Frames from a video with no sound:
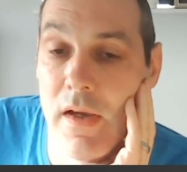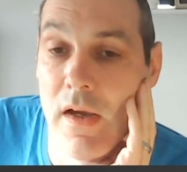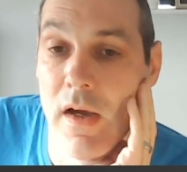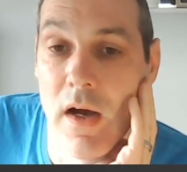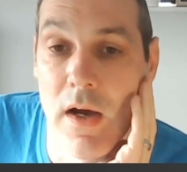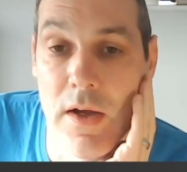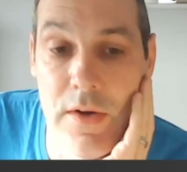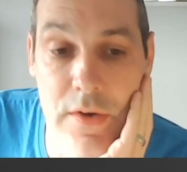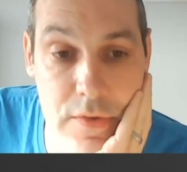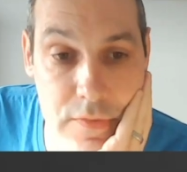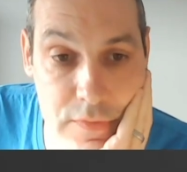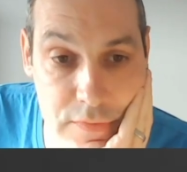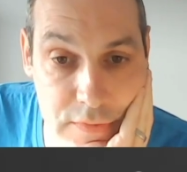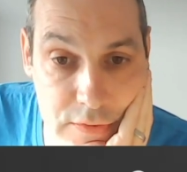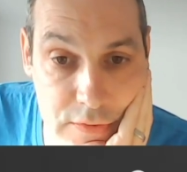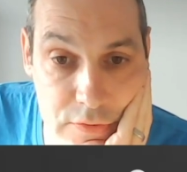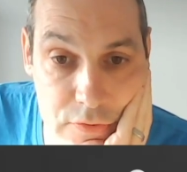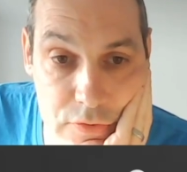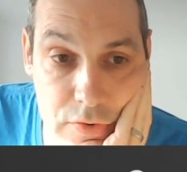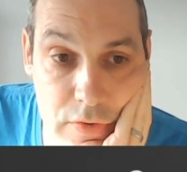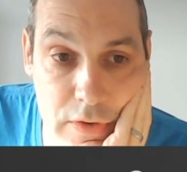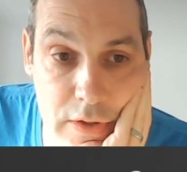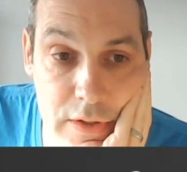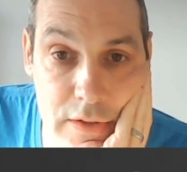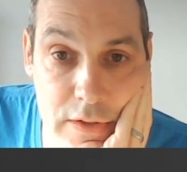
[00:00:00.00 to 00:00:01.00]
I don't think
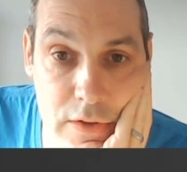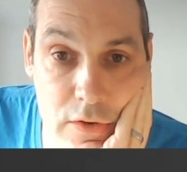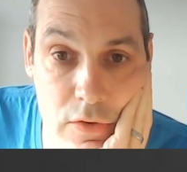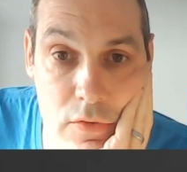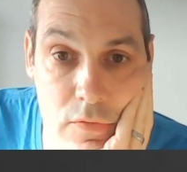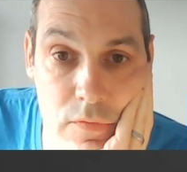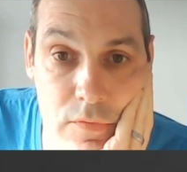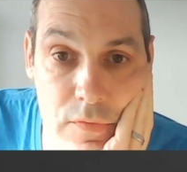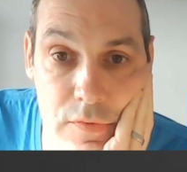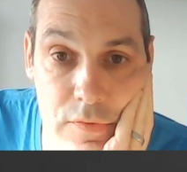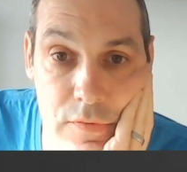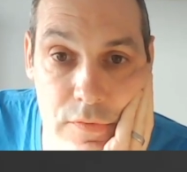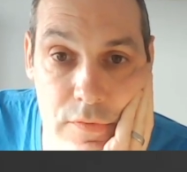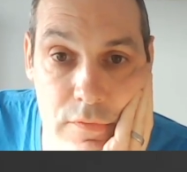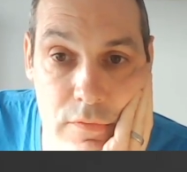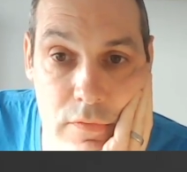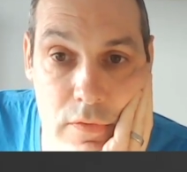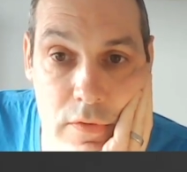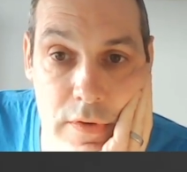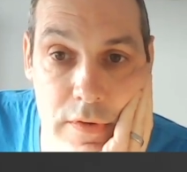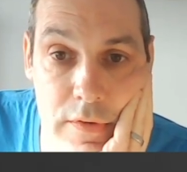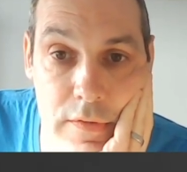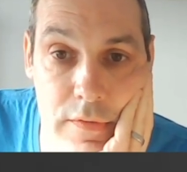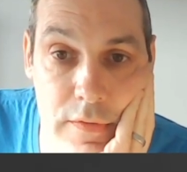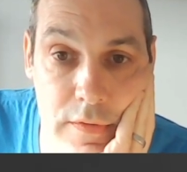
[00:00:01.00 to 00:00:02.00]
trading off is the
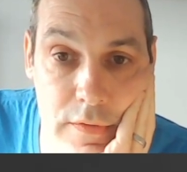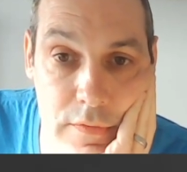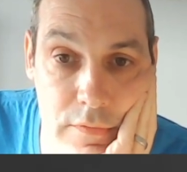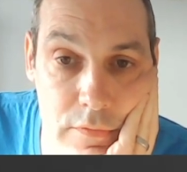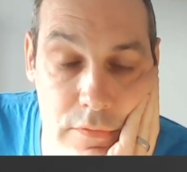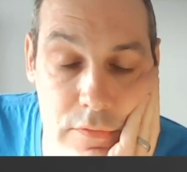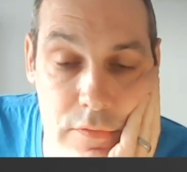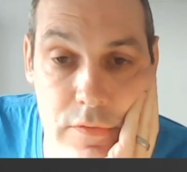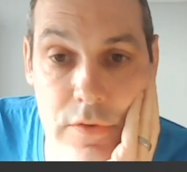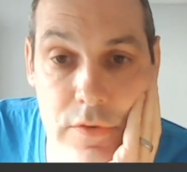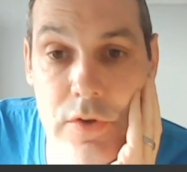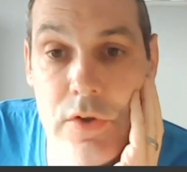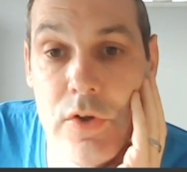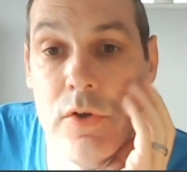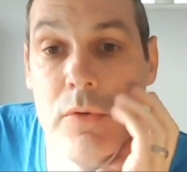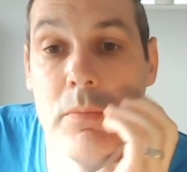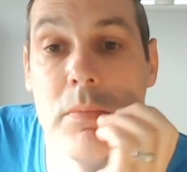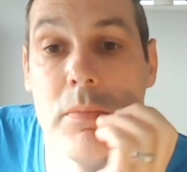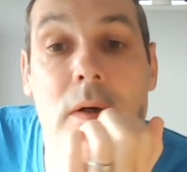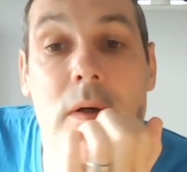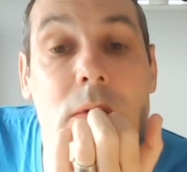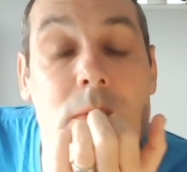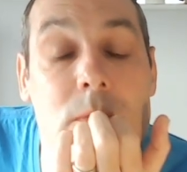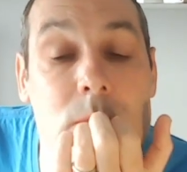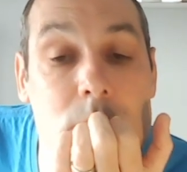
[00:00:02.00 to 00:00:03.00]
right thing to do, but